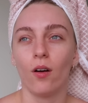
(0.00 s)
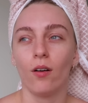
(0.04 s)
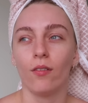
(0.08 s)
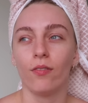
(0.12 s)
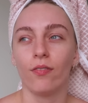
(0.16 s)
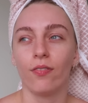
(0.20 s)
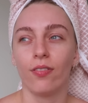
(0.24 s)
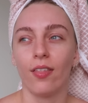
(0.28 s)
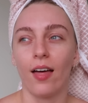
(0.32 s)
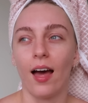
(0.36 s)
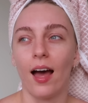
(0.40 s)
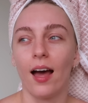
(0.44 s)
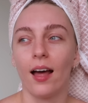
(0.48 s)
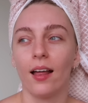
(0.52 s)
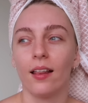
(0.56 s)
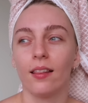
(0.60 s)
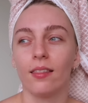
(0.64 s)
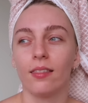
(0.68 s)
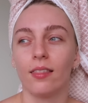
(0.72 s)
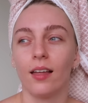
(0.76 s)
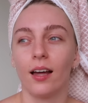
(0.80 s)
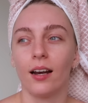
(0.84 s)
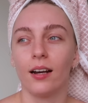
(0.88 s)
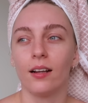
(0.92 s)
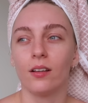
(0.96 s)
of that
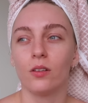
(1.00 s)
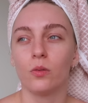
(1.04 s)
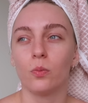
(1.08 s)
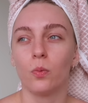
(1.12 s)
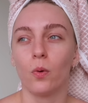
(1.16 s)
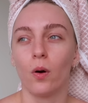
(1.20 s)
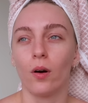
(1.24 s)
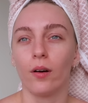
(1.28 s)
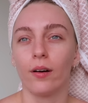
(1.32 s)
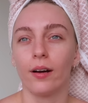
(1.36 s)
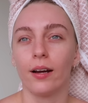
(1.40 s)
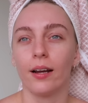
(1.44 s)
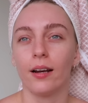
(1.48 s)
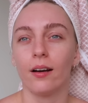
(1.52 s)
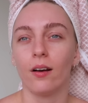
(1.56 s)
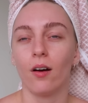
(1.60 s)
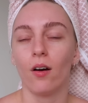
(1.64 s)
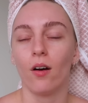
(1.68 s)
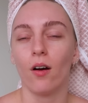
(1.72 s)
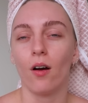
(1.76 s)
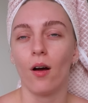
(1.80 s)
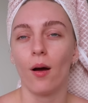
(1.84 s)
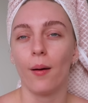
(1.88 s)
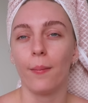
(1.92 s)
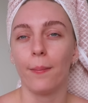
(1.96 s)
that is worried
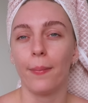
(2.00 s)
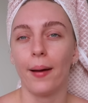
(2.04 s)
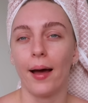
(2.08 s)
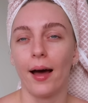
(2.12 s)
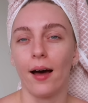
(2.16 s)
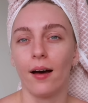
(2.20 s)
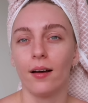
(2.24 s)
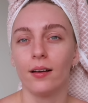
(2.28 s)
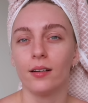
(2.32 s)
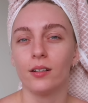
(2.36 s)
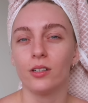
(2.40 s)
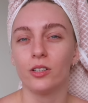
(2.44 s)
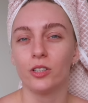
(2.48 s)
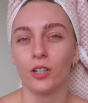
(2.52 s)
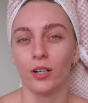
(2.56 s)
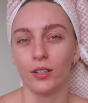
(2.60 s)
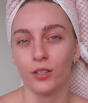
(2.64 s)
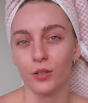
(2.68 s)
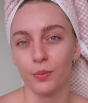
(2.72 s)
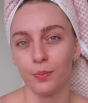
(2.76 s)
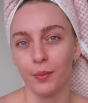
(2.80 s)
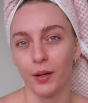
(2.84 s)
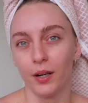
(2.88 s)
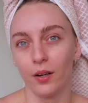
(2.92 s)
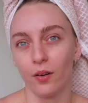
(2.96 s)
about
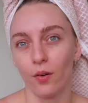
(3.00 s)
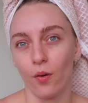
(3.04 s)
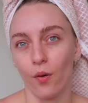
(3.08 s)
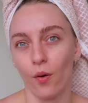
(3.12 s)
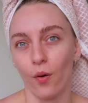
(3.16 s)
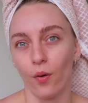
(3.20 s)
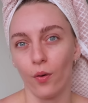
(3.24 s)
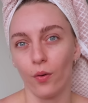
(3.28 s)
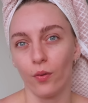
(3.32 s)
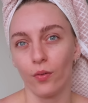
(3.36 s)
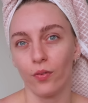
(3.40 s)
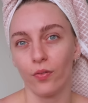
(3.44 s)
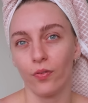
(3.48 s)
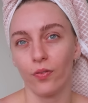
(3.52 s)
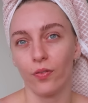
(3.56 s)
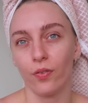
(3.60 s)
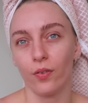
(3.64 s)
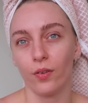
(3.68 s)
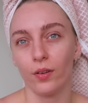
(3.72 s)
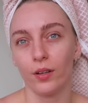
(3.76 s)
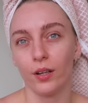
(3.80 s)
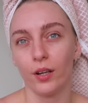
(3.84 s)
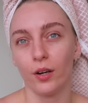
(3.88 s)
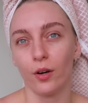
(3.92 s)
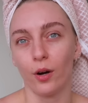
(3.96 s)
judgment of
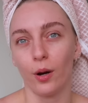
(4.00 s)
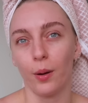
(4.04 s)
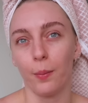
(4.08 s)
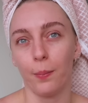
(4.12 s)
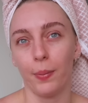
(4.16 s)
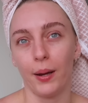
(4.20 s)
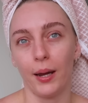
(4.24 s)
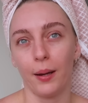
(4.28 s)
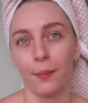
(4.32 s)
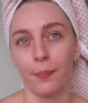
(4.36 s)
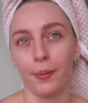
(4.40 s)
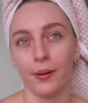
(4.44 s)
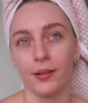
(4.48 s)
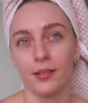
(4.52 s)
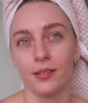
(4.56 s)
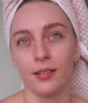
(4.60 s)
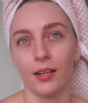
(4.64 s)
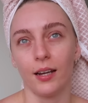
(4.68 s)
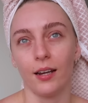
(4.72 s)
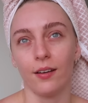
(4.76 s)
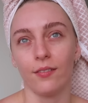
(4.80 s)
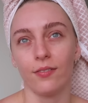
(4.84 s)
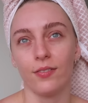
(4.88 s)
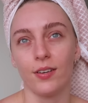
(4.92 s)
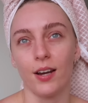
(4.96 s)
you know being
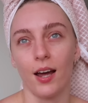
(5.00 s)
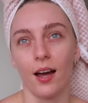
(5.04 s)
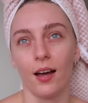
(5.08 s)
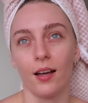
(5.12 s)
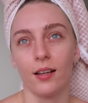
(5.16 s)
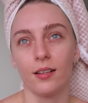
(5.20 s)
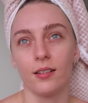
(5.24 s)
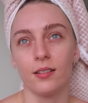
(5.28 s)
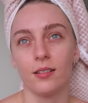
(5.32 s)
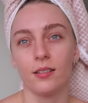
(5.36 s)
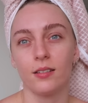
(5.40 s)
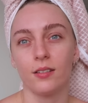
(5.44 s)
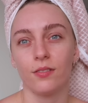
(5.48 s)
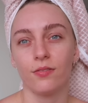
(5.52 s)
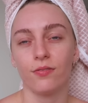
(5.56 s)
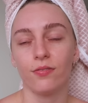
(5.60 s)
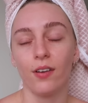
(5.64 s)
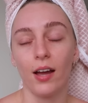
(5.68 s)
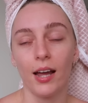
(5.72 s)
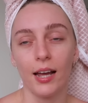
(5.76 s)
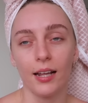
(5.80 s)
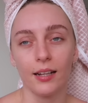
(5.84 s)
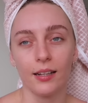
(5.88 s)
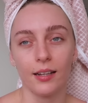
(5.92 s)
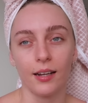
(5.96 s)
perceived as
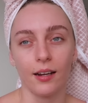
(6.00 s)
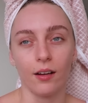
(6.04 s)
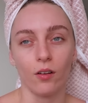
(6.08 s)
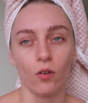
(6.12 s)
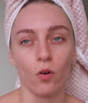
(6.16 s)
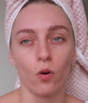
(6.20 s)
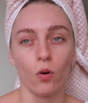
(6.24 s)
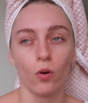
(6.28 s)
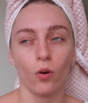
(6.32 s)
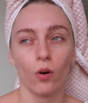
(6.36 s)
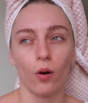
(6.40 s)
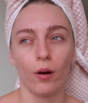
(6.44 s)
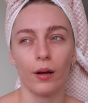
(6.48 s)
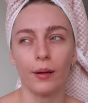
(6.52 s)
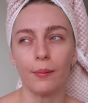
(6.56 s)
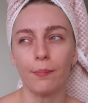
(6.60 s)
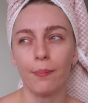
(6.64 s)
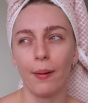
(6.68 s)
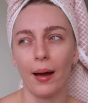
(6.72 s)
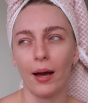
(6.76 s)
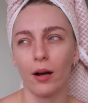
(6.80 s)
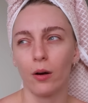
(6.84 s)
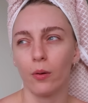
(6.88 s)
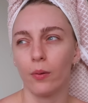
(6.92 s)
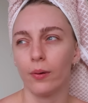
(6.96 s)
failing or going
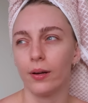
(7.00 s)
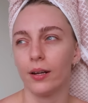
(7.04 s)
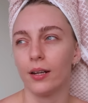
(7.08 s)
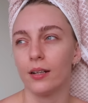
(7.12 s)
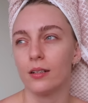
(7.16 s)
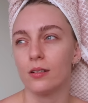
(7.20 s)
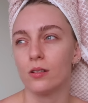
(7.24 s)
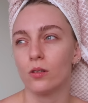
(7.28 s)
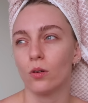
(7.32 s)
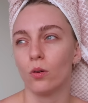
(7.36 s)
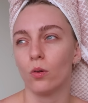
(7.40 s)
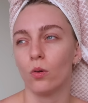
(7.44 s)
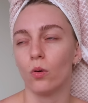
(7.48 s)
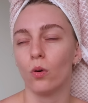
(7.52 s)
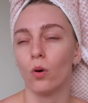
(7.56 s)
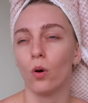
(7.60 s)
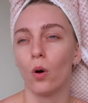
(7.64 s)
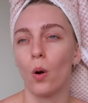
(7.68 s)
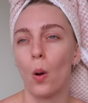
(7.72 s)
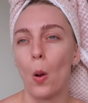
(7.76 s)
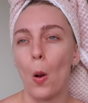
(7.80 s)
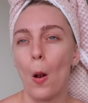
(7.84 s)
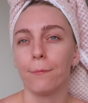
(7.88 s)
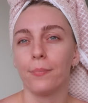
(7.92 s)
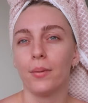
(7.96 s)
backwards
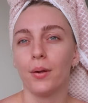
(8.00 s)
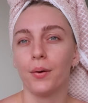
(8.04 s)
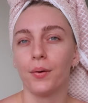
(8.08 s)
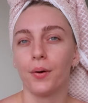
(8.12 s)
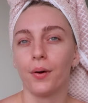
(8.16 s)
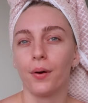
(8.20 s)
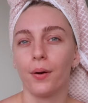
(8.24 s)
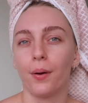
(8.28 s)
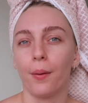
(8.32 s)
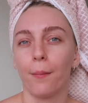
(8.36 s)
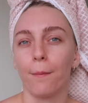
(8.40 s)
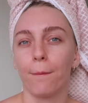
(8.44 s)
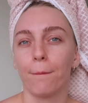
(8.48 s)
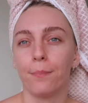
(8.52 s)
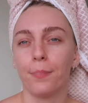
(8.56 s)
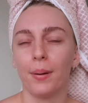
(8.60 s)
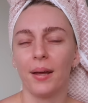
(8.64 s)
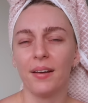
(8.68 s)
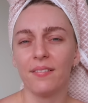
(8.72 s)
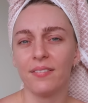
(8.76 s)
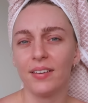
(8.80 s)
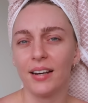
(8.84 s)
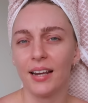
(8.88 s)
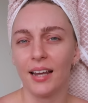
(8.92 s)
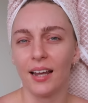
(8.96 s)
or you know
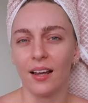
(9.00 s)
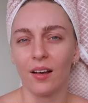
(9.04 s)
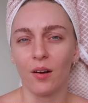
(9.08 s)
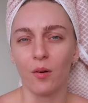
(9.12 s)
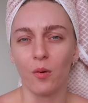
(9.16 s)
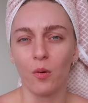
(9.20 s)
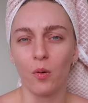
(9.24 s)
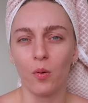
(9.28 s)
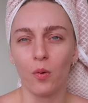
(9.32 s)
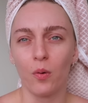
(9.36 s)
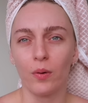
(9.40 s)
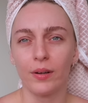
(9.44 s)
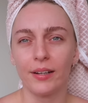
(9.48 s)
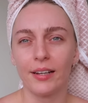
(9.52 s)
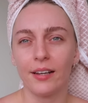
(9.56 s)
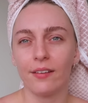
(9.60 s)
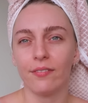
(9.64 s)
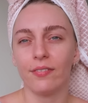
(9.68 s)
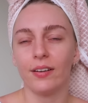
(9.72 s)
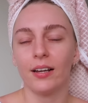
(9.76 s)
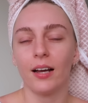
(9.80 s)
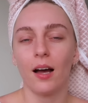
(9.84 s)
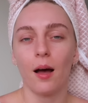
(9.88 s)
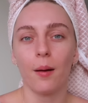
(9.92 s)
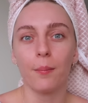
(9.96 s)
pivoting or
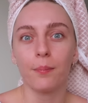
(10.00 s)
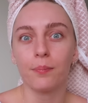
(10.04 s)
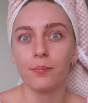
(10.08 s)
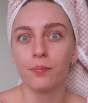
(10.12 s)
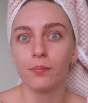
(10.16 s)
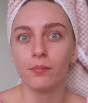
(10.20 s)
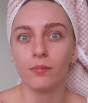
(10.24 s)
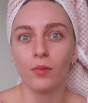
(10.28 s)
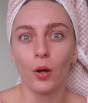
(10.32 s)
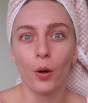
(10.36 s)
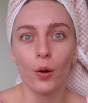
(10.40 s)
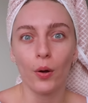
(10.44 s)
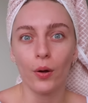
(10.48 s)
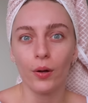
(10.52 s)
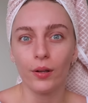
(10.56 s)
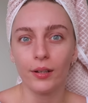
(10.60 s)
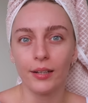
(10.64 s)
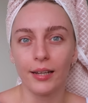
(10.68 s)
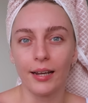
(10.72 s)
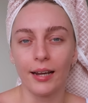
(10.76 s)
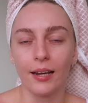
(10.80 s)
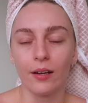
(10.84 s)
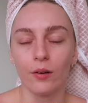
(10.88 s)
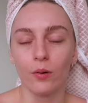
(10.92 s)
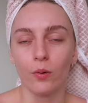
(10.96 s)
giving up
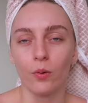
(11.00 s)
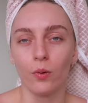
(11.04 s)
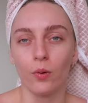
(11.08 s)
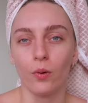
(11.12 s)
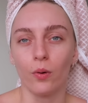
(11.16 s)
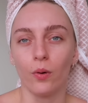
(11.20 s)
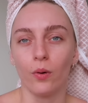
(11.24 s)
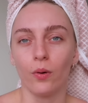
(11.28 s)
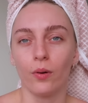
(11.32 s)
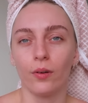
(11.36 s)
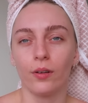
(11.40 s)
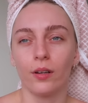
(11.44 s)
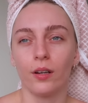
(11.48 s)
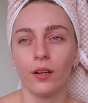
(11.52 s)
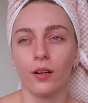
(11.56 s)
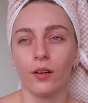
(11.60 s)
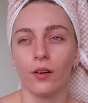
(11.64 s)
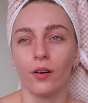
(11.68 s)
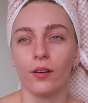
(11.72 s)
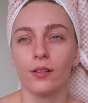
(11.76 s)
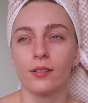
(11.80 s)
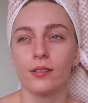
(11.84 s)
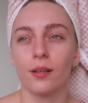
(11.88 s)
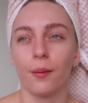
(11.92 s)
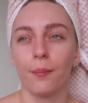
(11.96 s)
early or you
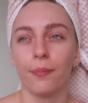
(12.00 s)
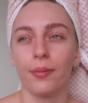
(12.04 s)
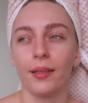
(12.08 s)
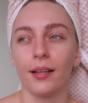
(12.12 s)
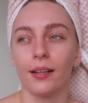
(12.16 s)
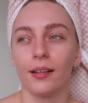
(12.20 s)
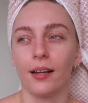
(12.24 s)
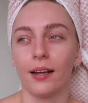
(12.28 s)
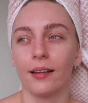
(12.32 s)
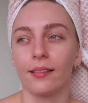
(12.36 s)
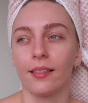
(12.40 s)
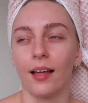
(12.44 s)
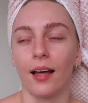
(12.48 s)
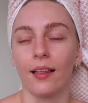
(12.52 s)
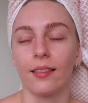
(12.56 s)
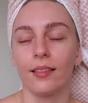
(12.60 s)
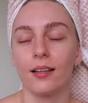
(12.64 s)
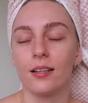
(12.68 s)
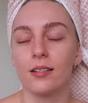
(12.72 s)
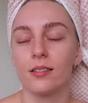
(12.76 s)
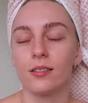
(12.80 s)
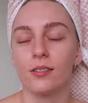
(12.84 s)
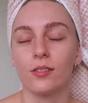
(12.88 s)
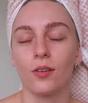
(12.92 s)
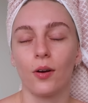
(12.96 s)
know something like that
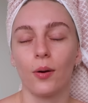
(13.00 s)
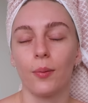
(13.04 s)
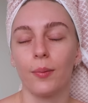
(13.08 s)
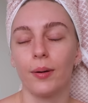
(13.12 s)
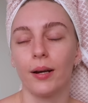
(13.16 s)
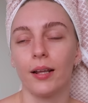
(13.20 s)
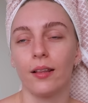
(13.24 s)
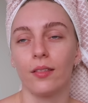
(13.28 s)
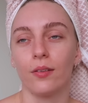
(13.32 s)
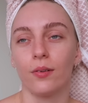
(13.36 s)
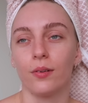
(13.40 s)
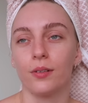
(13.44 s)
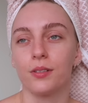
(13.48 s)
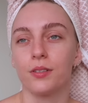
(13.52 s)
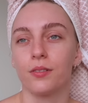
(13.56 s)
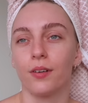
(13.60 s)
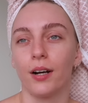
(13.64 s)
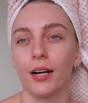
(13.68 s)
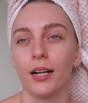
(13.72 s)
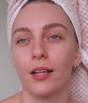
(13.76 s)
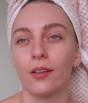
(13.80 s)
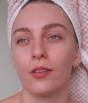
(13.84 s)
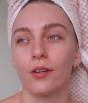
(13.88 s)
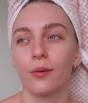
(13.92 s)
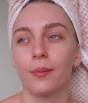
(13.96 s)
there's so many thoughts
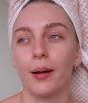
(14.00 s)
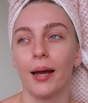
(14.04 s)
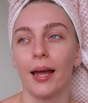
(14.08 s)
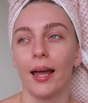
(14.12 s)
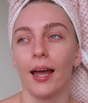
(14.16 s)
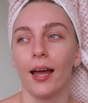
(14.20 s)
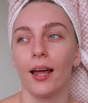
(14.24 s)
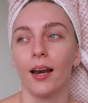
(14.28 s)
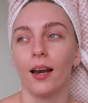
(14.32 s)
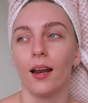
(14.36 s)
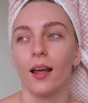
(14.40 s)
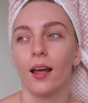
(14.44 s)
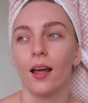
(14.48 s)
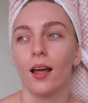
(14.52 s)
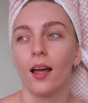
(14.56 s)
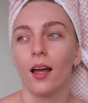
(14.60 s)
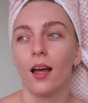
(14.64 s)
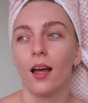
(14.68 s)
running through my head